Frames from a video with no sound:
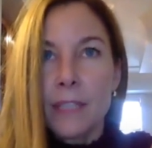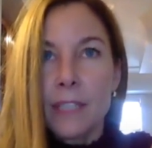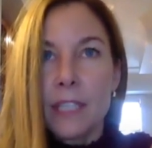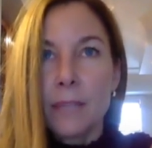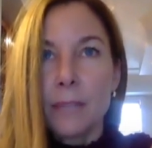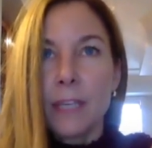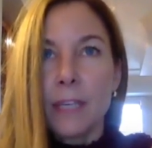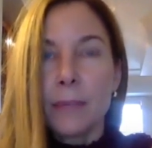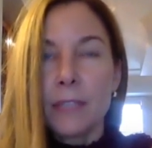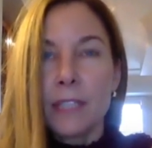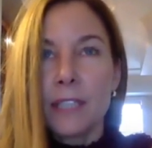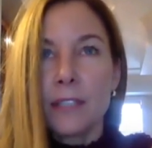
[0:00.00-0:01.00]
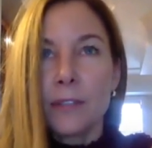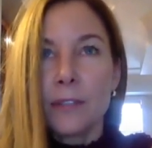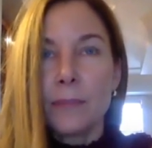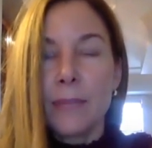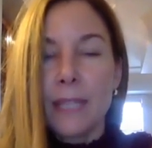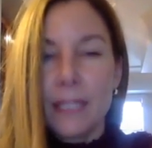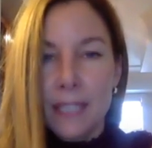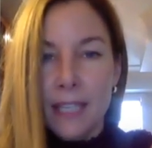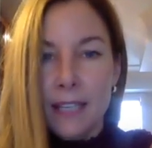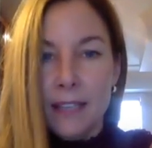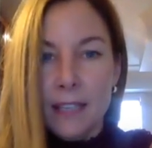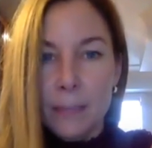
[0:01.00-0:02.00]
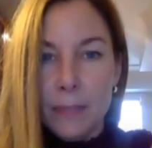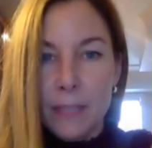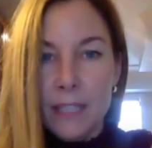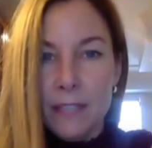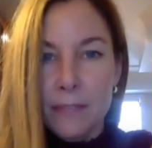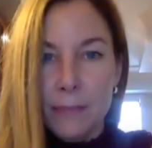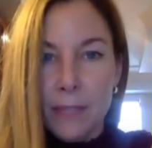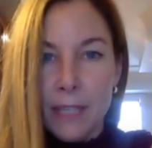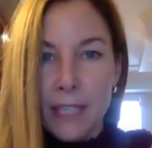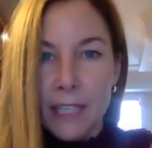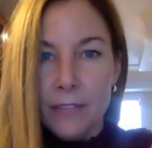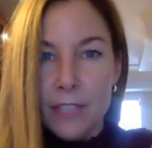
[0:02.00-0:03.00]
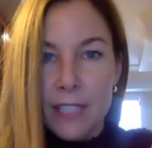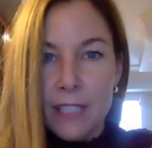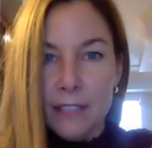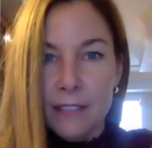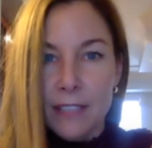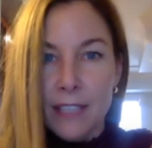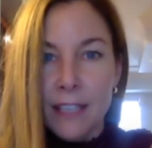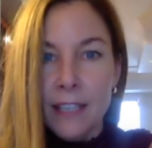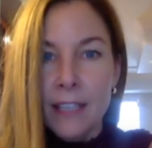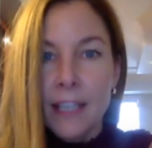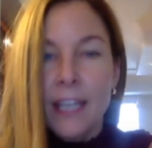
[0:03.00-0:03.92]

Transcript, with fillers: to be able to maintain that peace of mind every single day